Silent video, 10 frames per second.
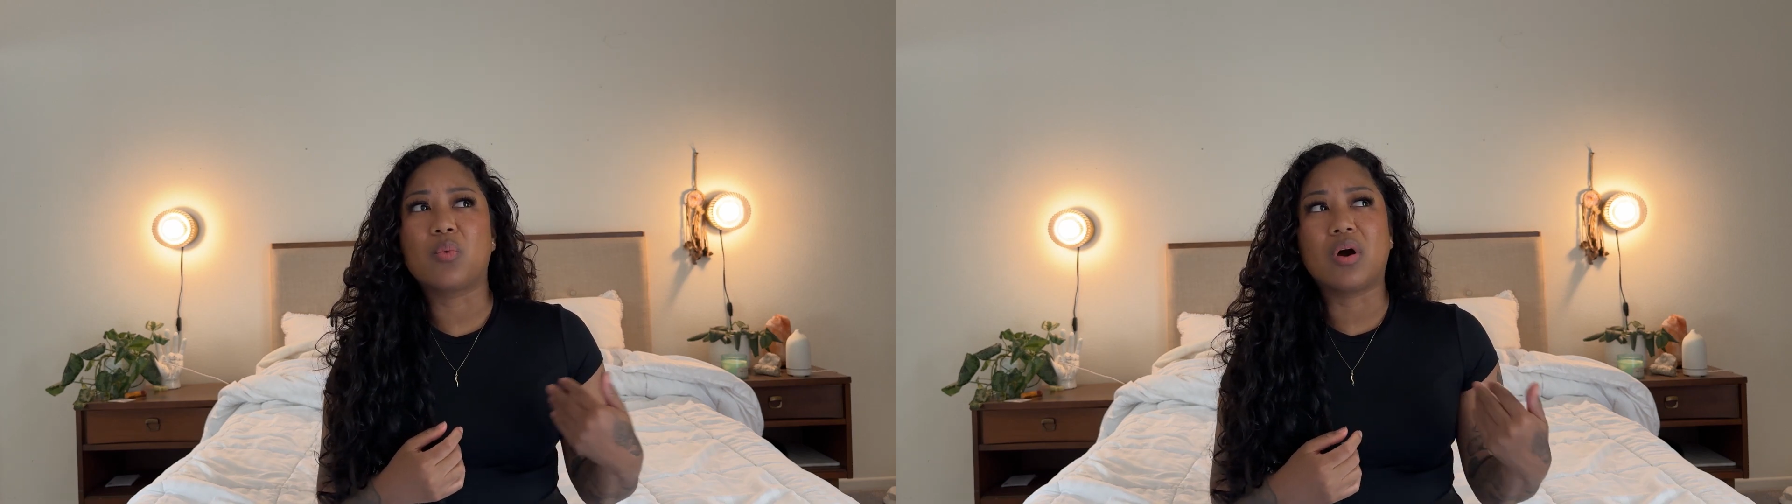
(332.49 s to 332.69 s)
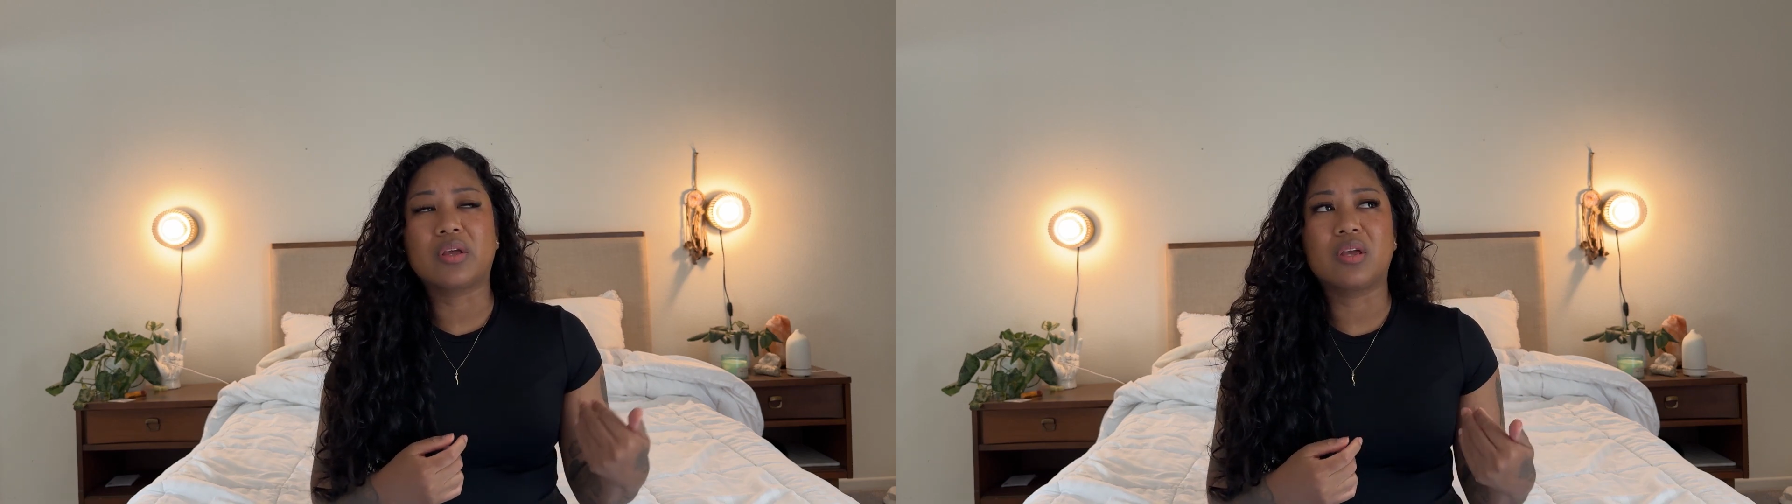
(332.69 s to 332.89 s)

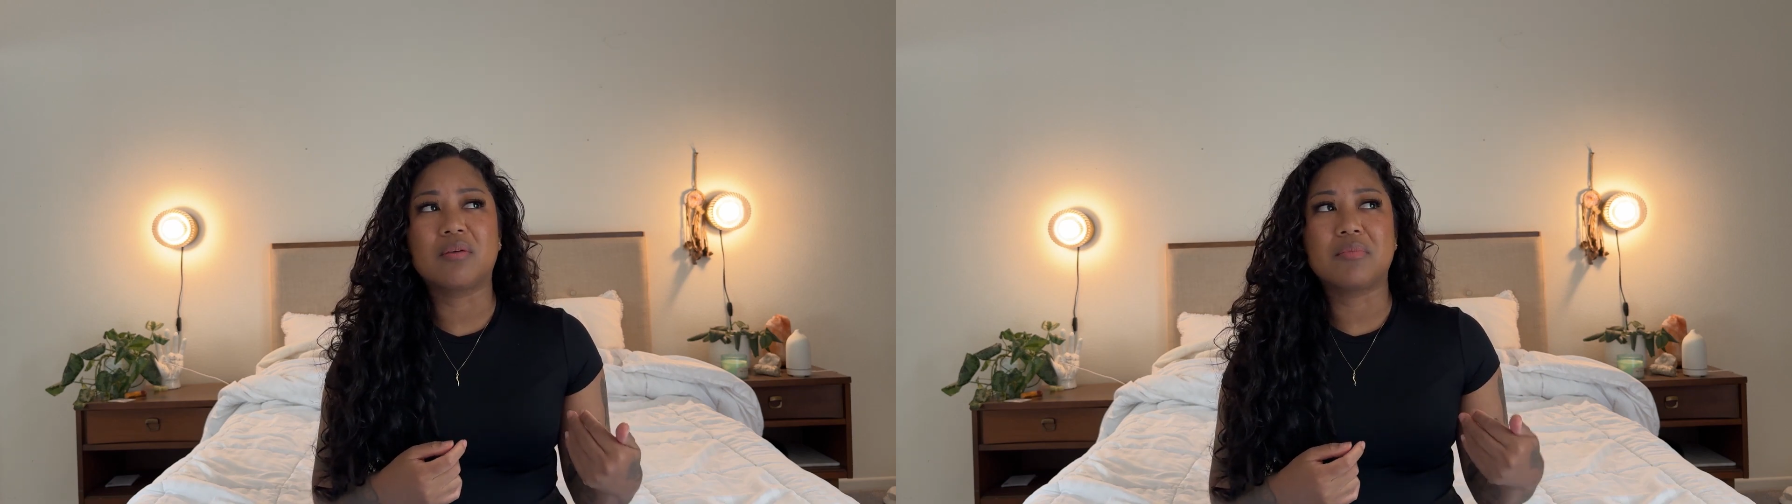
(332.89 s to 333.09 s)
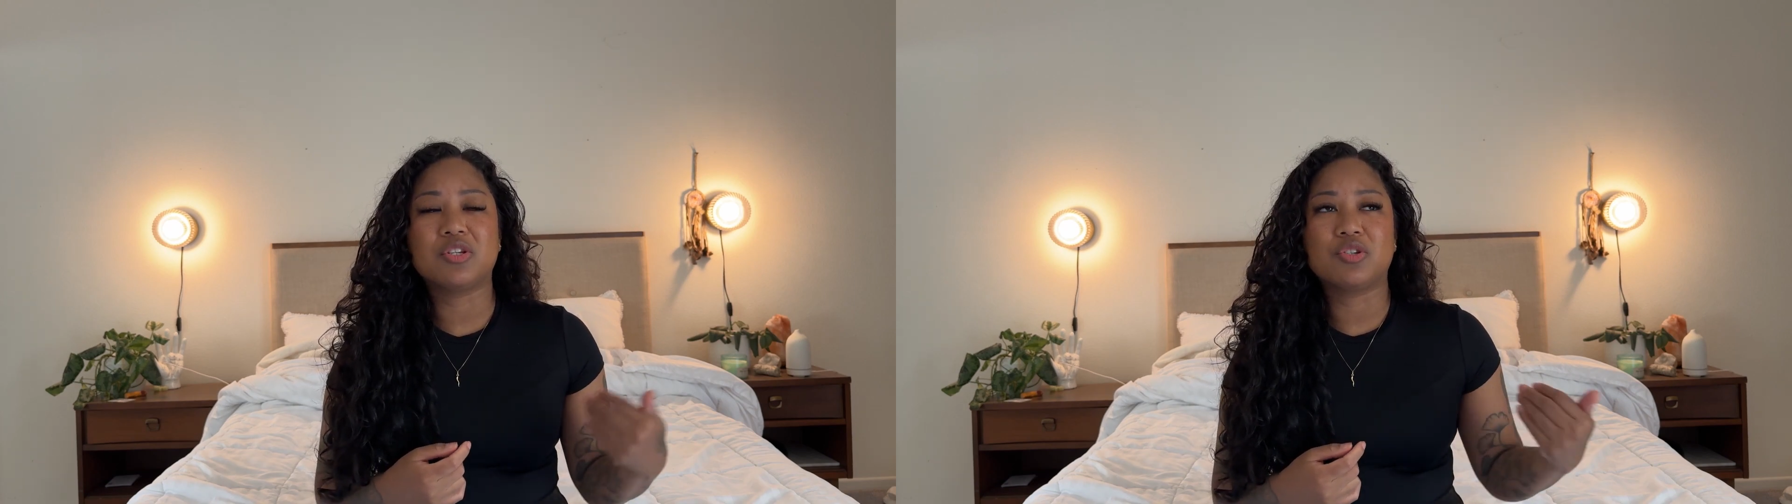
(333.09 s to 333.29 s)
walking
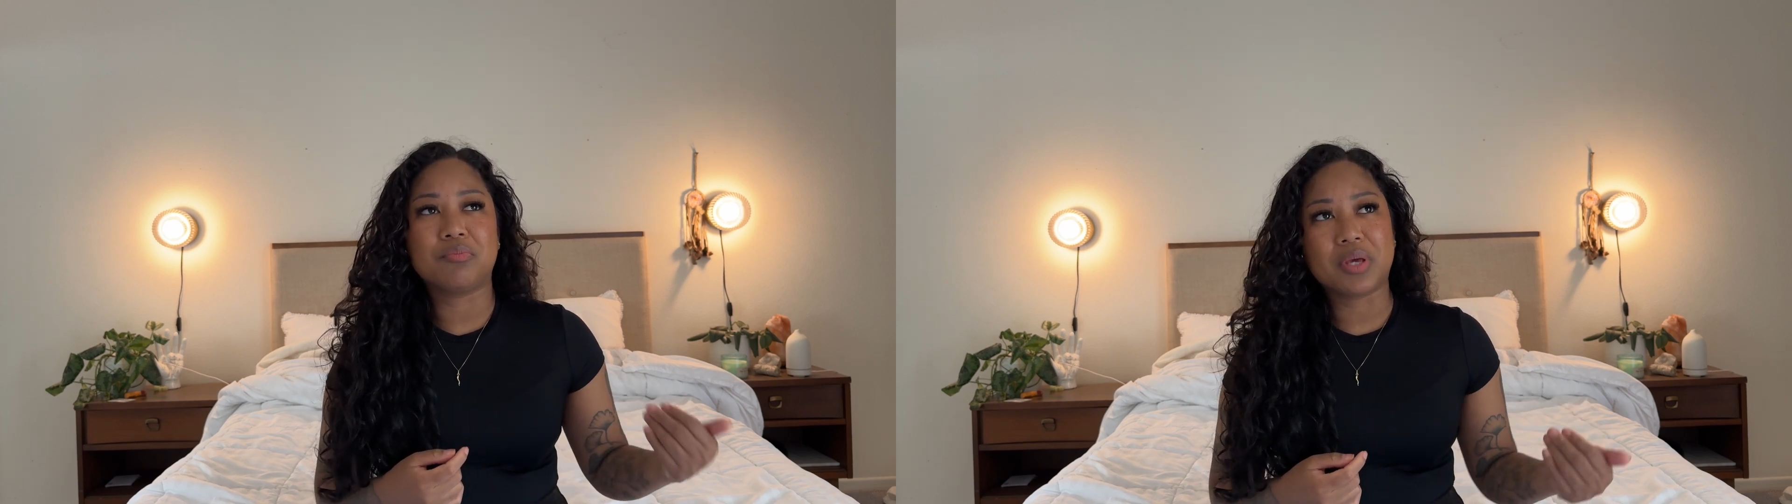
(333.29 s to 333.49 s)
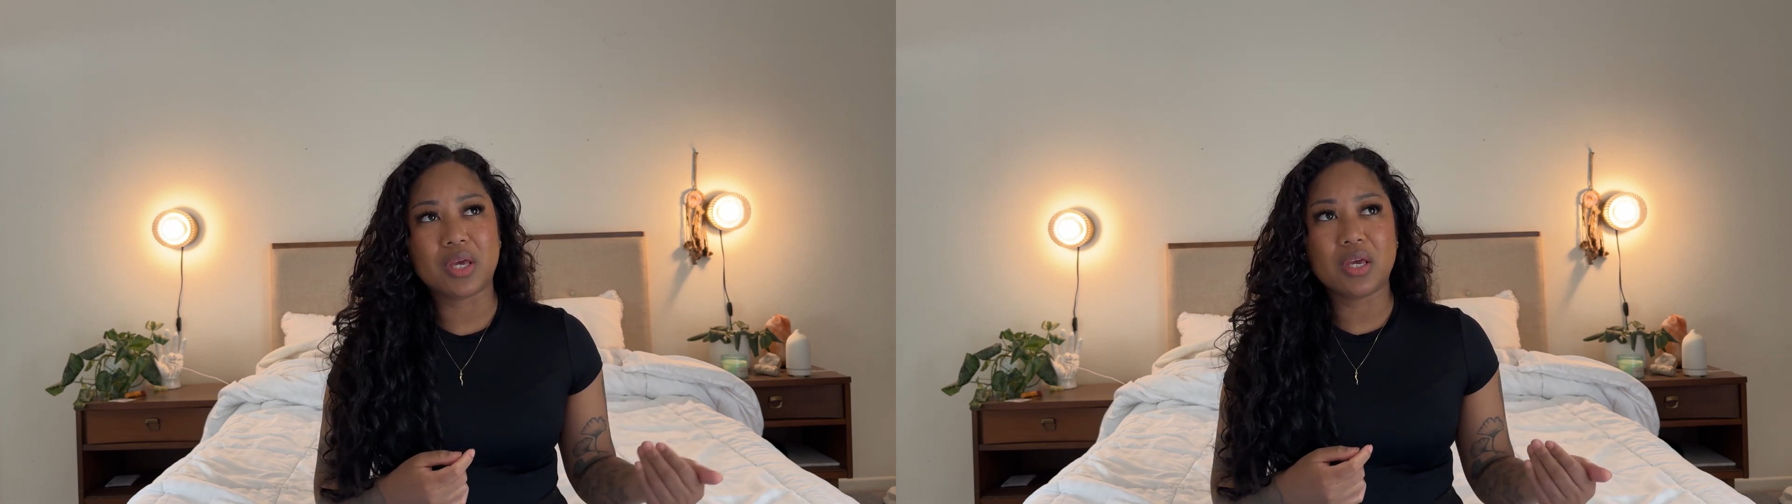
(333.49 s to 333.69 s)
in Mission
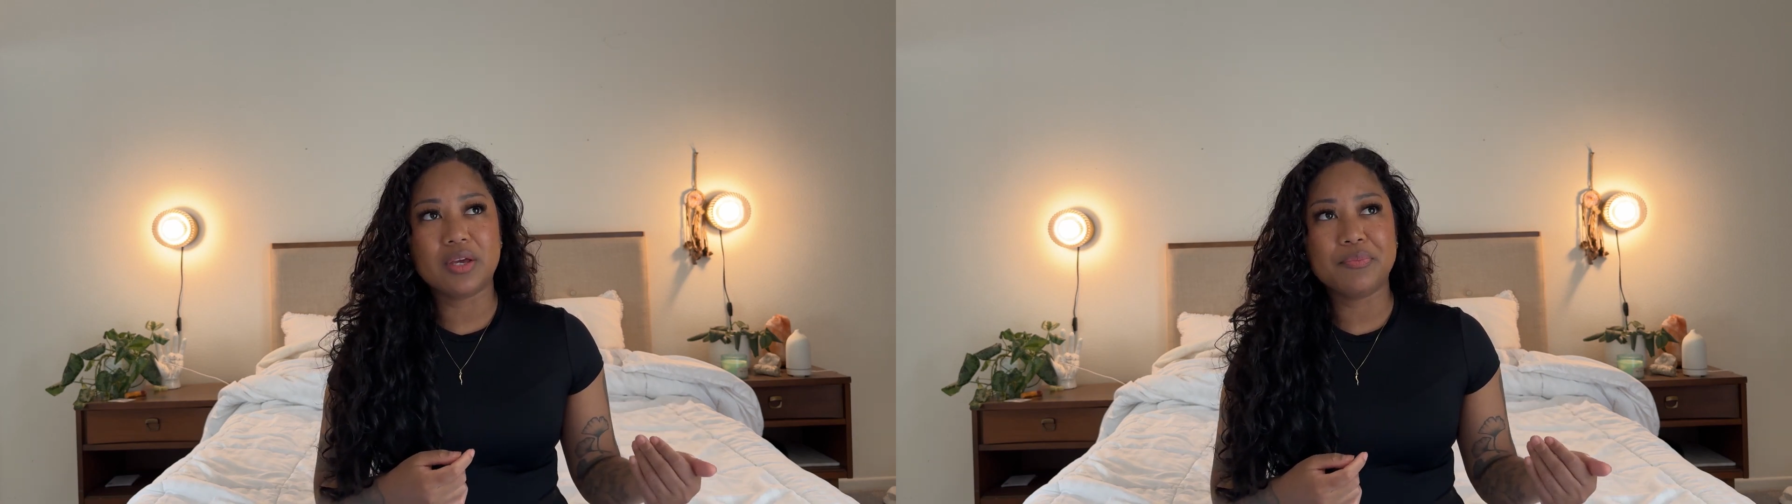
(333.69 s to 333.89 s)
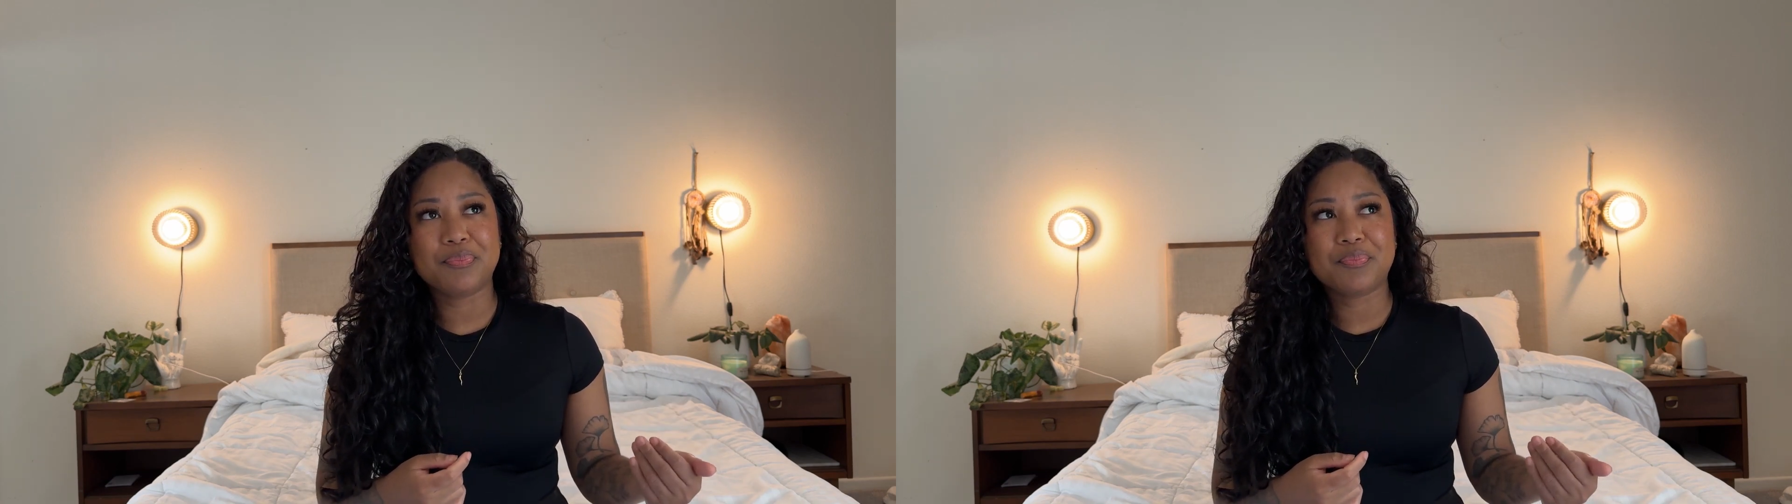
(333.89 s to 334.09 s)

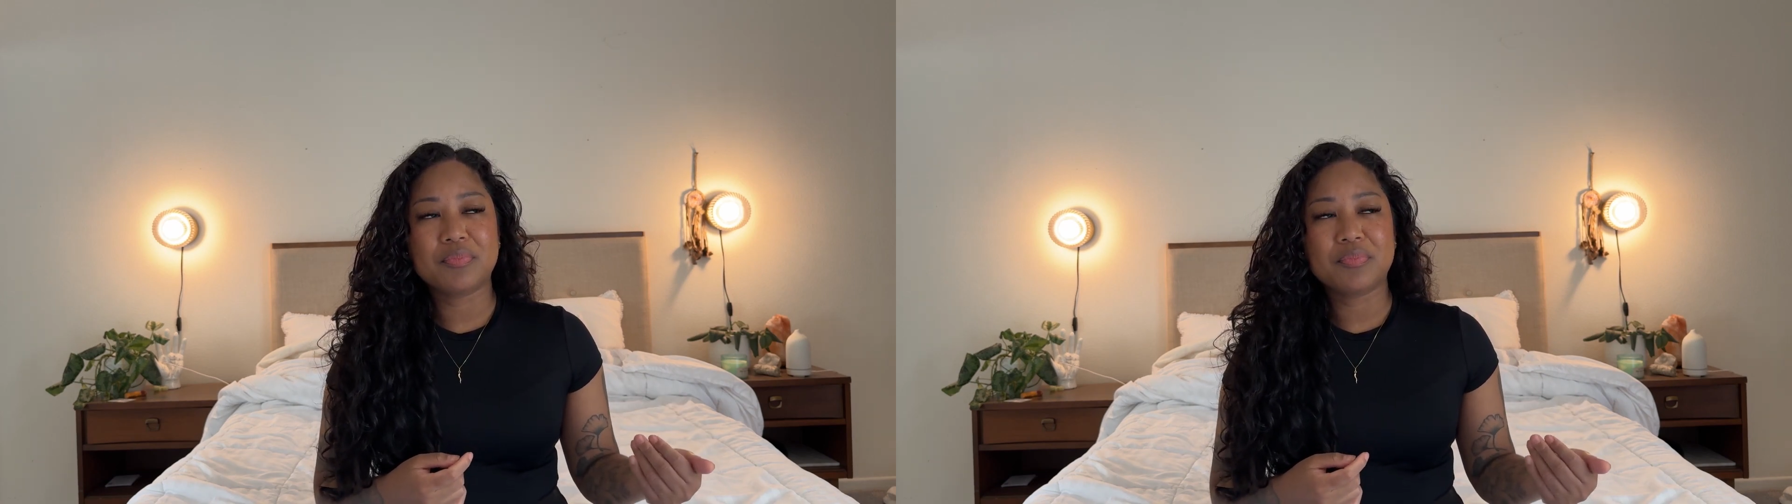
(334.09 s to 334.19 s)
Bay